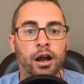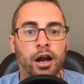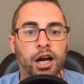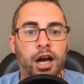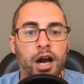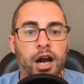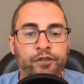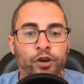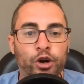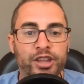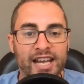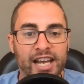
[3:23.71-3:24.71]
Cover
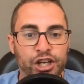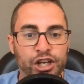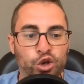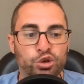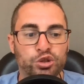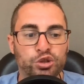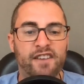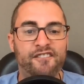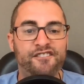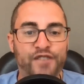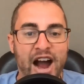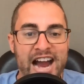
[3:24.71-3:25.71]
the issues.
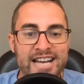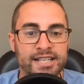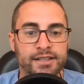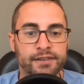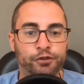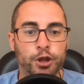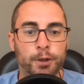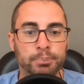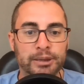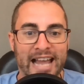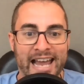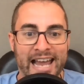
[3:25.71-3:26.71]
Fight for the
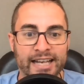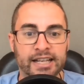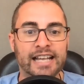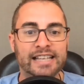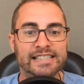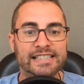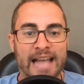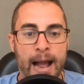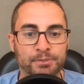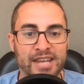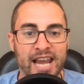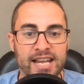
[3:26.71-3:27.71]
planet.
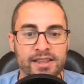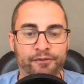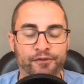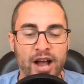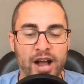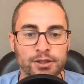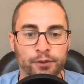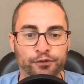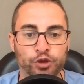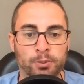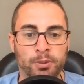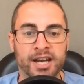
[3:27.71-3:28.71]
Stop taking the fossil
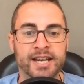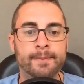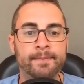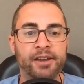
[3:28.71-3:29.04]
fuel money.